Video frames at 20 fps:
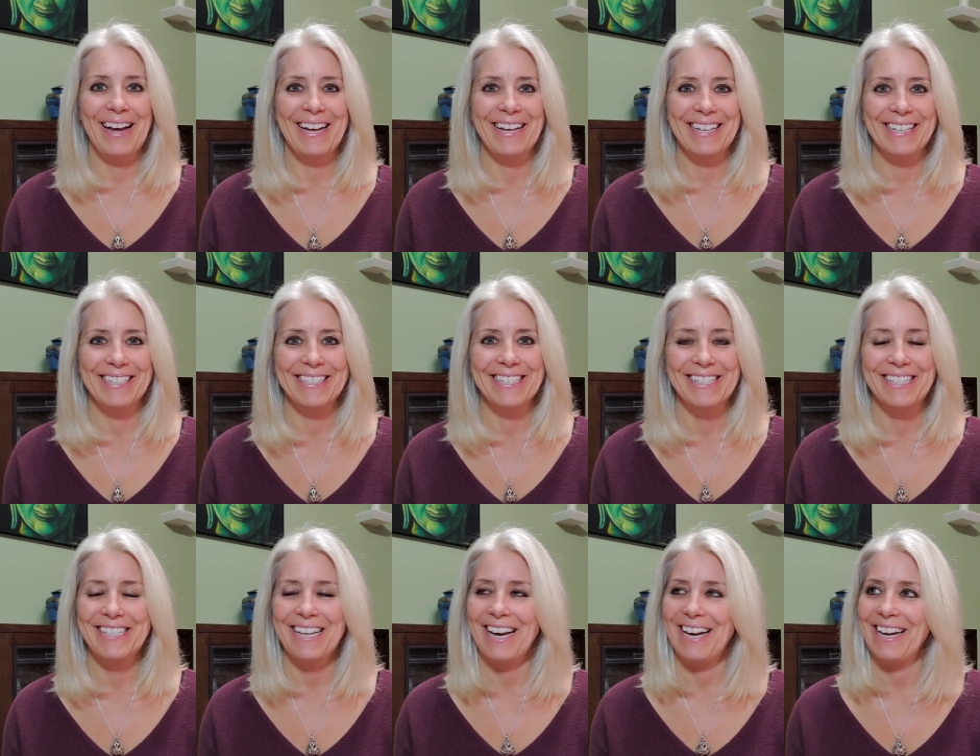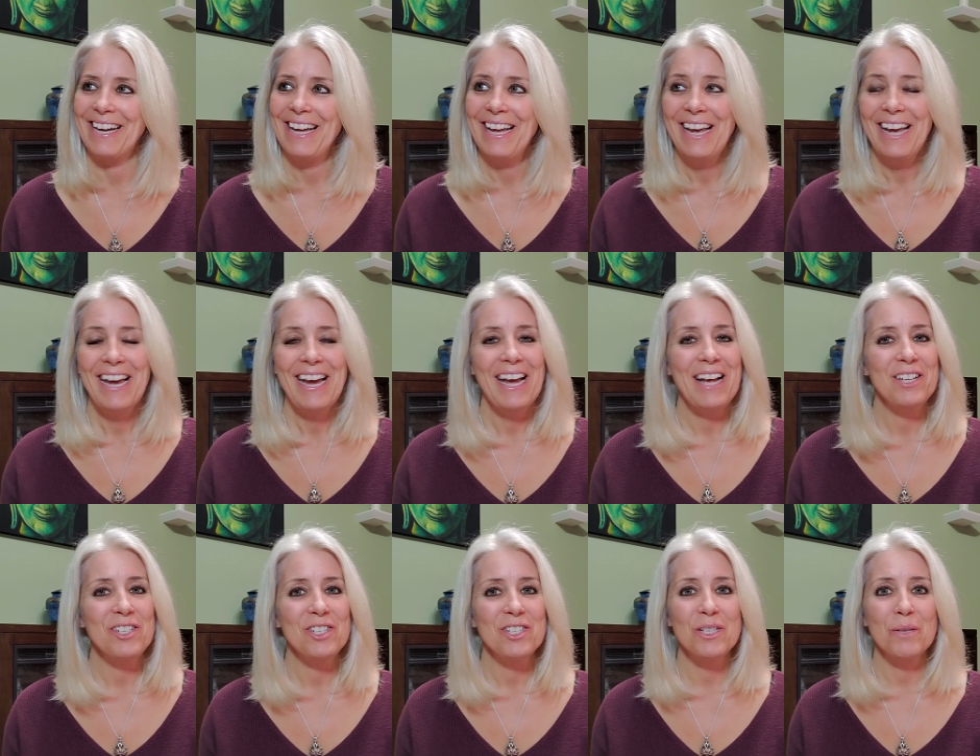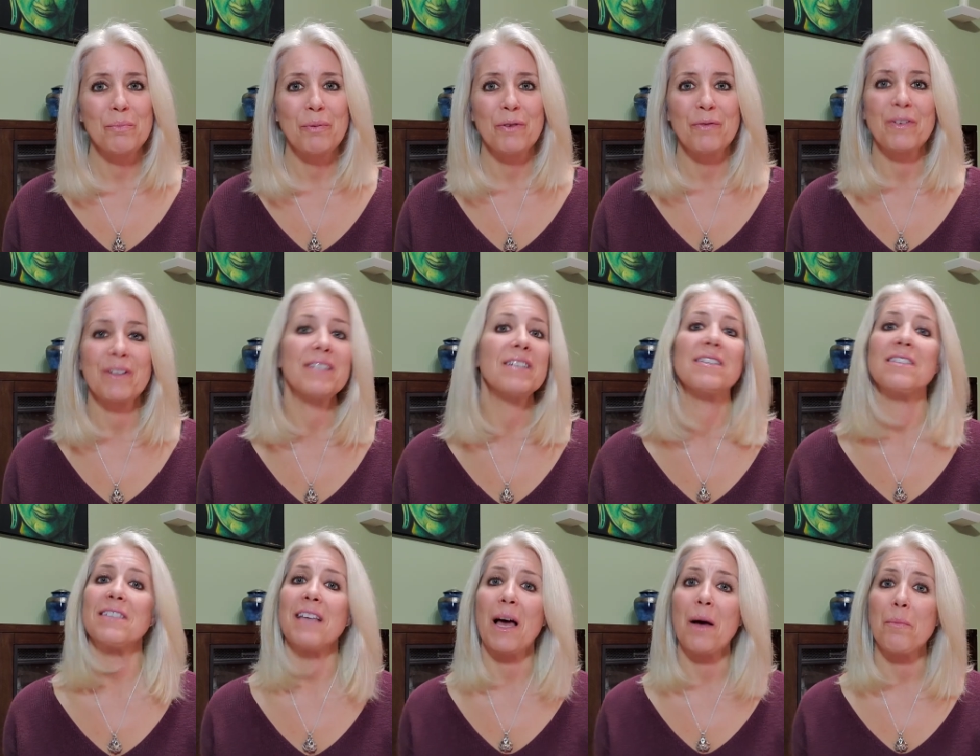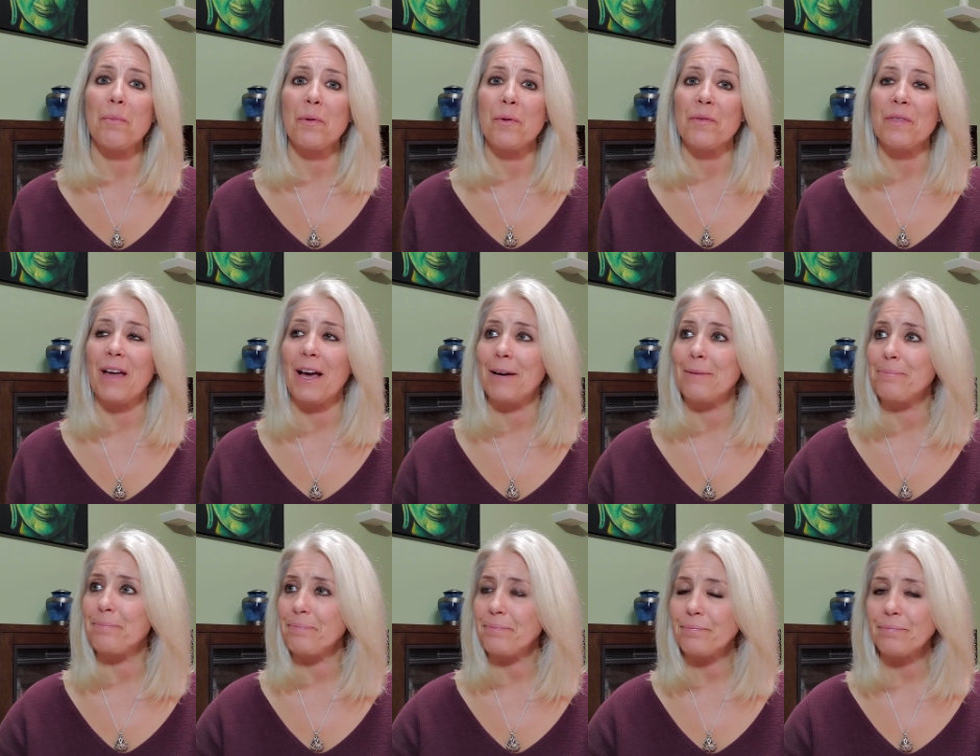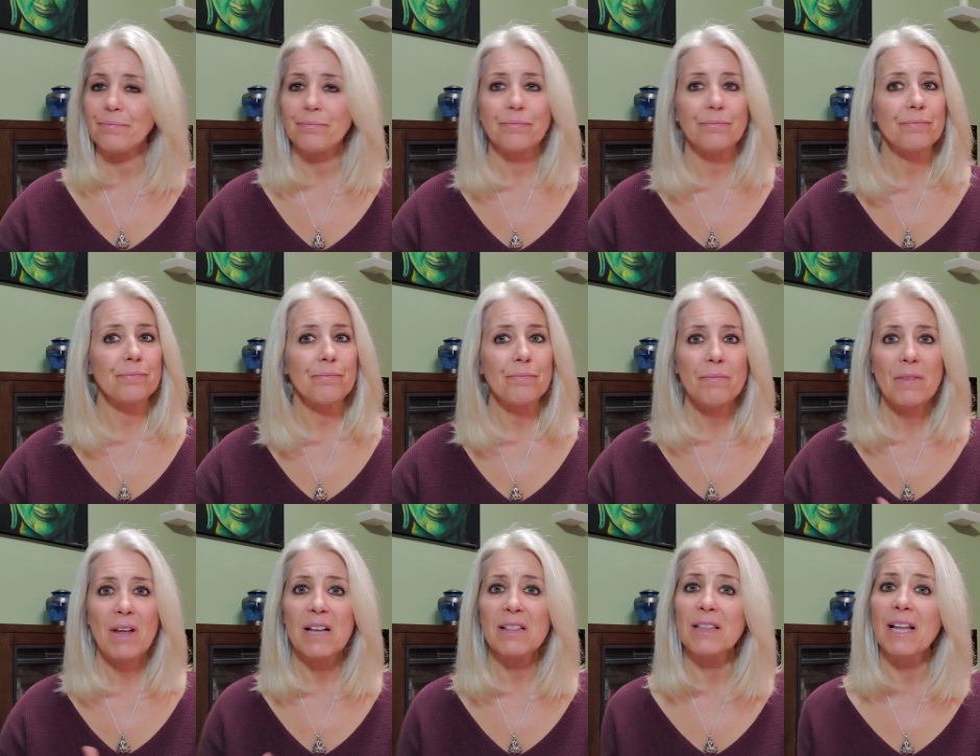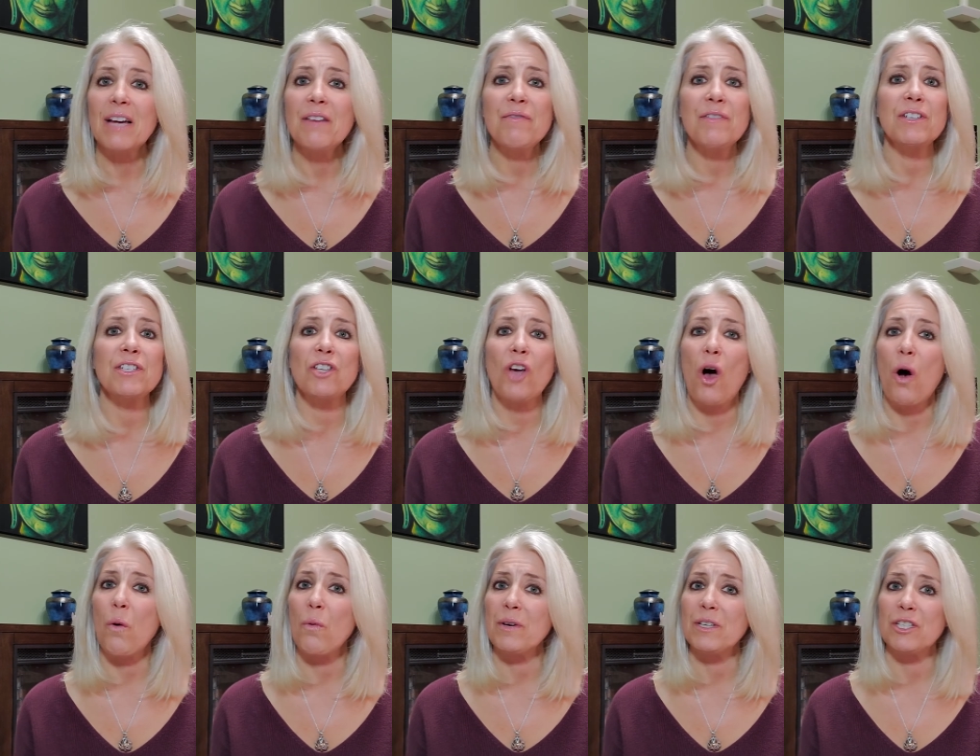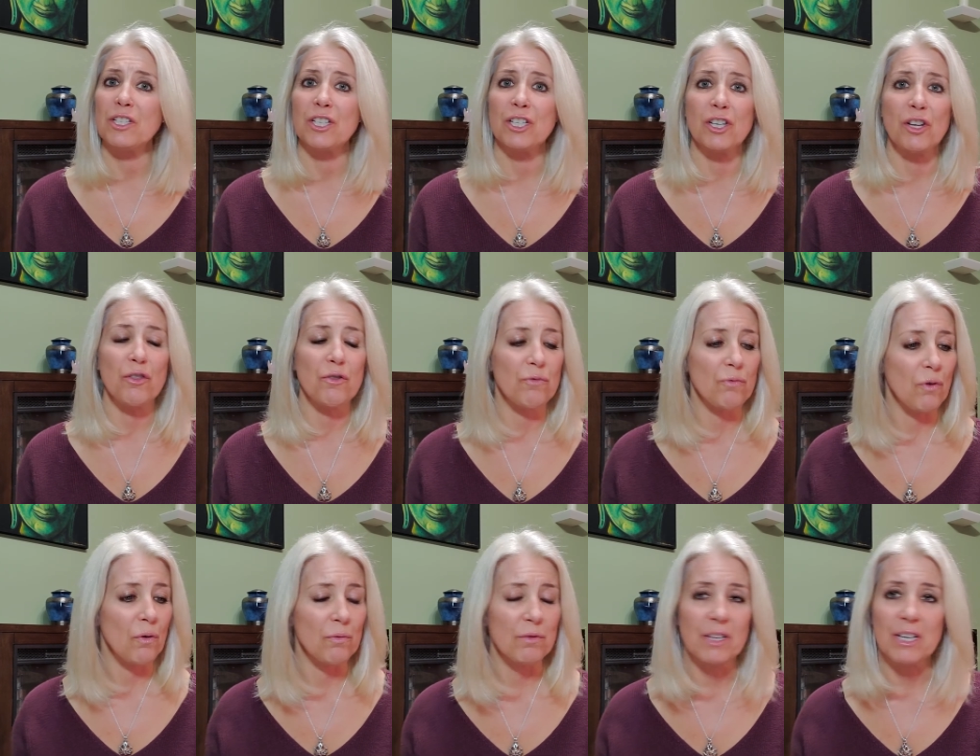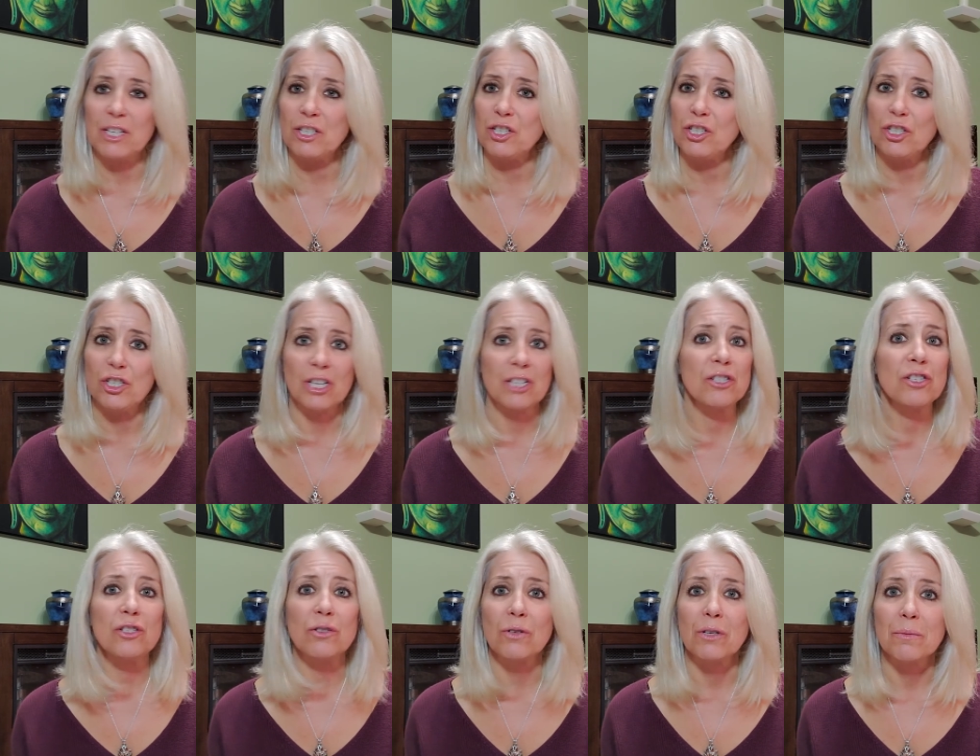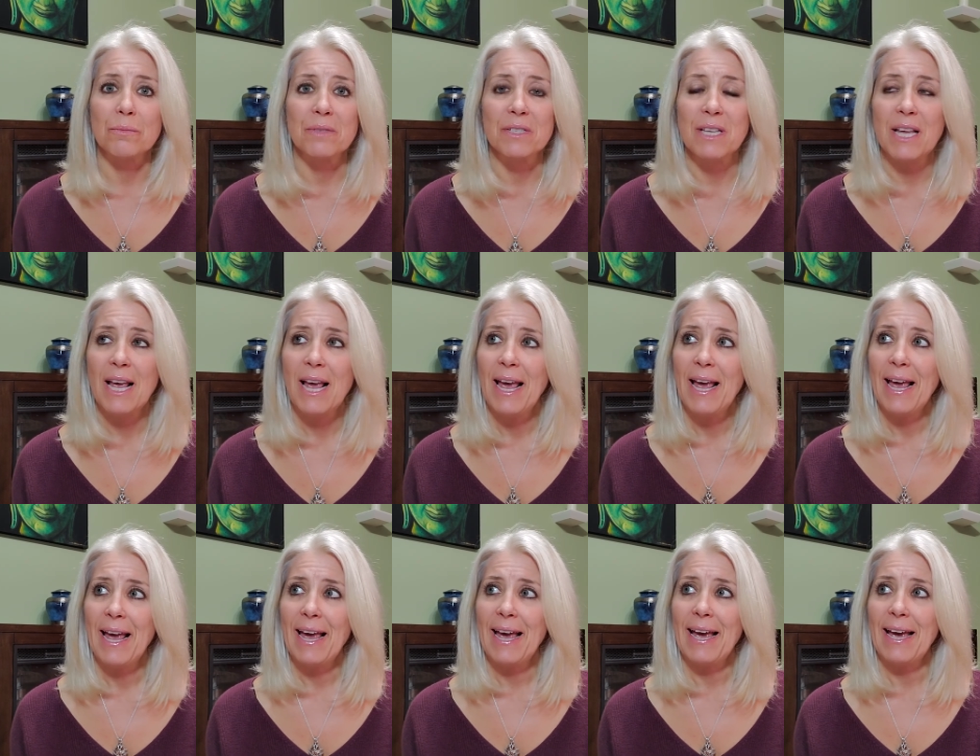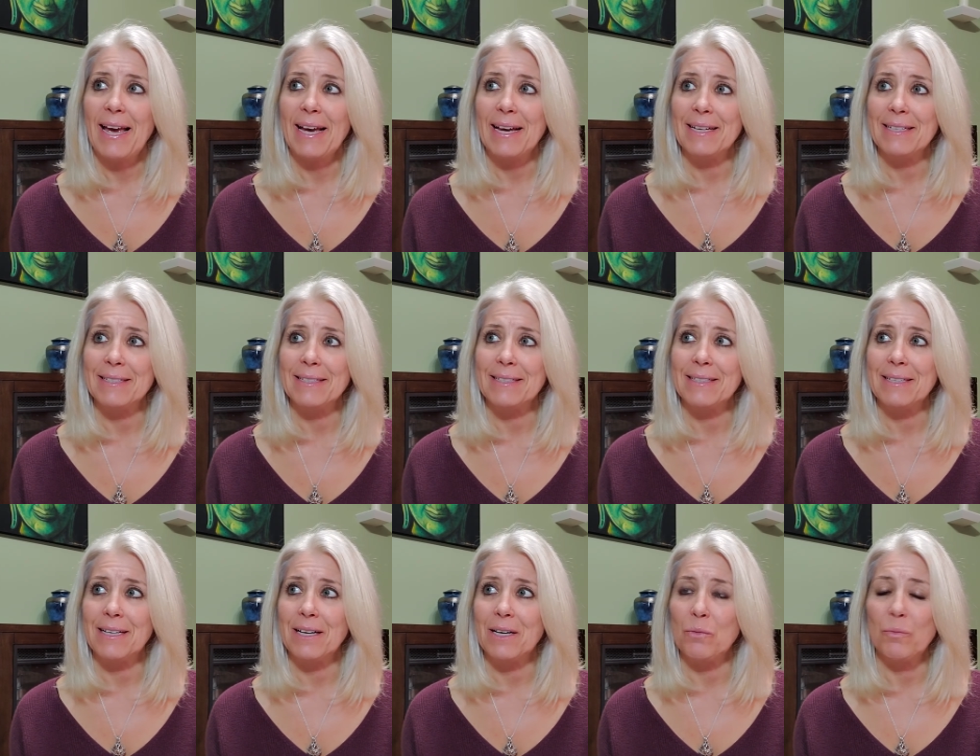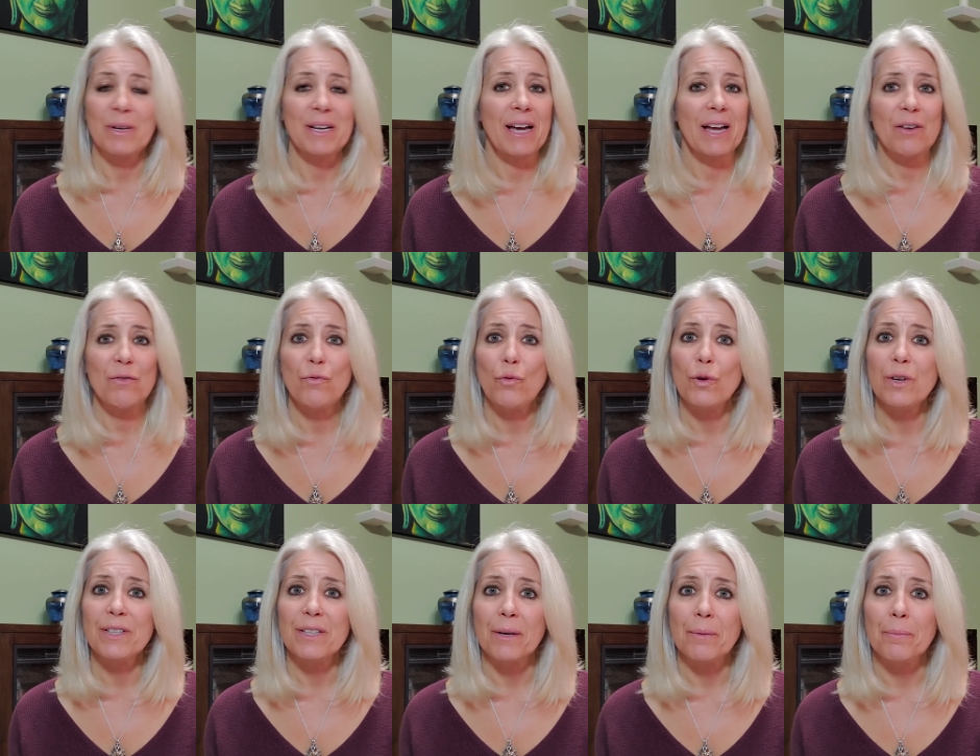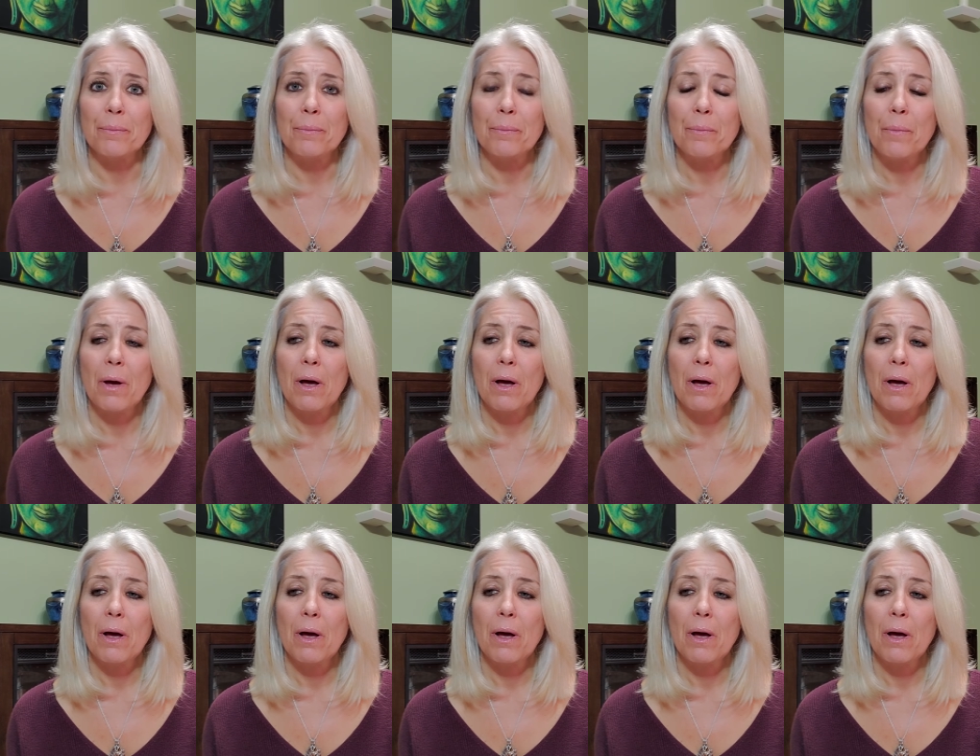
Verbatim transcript: and uh, it's just a perfect example that life is always going to throw these shitstorms and uh, we can't avoid them.